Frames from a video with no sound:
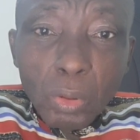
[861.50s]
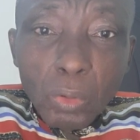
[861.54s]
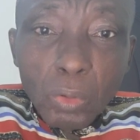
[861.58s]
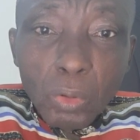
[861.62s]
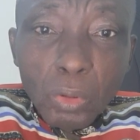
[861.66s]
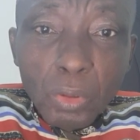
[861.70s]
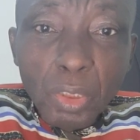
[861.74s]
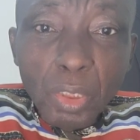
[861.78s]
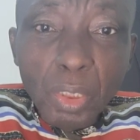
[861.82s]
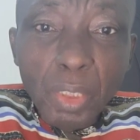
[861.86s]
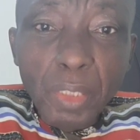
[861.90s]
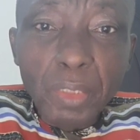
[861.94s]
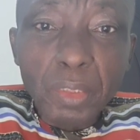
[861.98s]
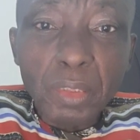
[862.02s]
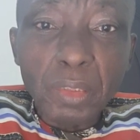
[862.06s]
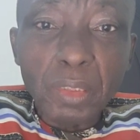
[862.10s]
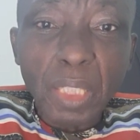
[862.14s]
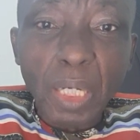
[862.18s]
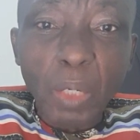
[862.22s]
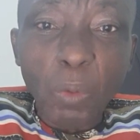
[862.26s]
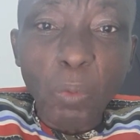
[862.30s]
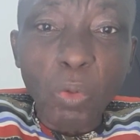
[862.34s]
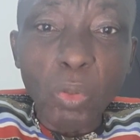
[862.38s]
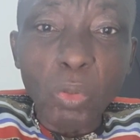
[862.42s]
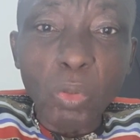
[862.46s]
release
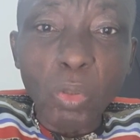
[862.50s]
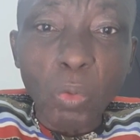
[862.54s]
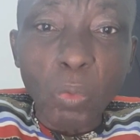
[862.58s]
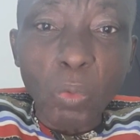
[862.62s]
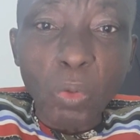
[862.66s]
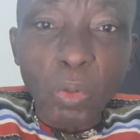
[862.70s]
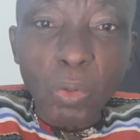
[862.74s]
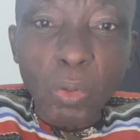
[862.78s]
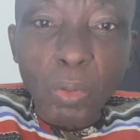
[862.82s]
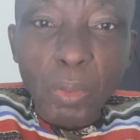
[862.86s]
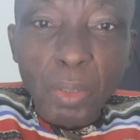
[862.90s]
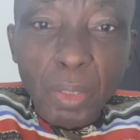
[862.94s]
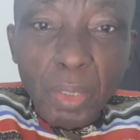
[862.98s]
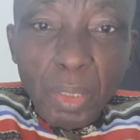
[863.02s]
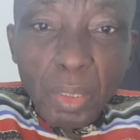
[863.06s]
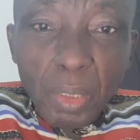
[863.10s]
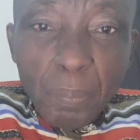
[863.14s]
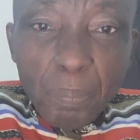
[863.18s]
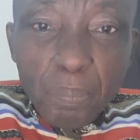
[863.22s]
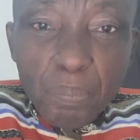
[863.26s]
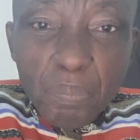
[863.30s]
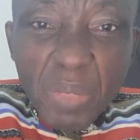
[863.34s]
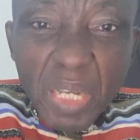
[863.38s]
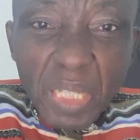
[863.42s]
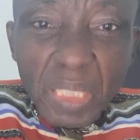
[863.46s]
Awolowo,
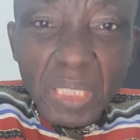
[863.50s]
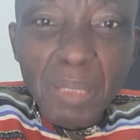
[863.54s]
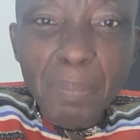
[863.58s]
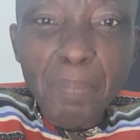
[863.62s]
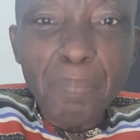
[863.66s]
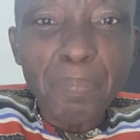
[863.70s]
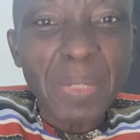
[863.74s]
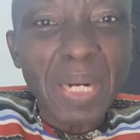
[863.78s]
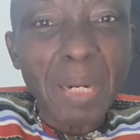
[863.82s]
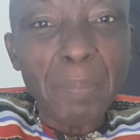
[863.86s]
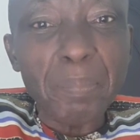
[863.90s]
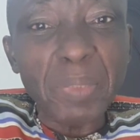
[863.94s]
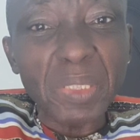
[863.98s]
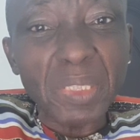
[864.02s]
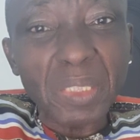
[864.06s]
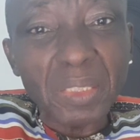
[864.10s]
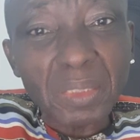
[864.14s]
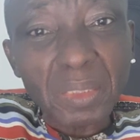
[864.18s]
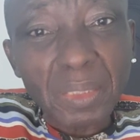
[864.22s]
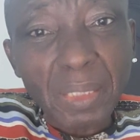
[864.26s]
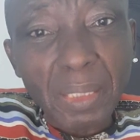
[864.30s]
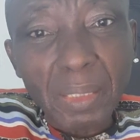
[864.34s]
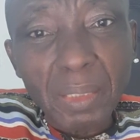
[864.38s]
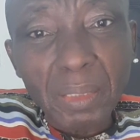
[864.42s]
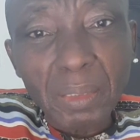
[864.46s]
make him Prime
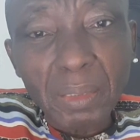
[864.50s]
Minister.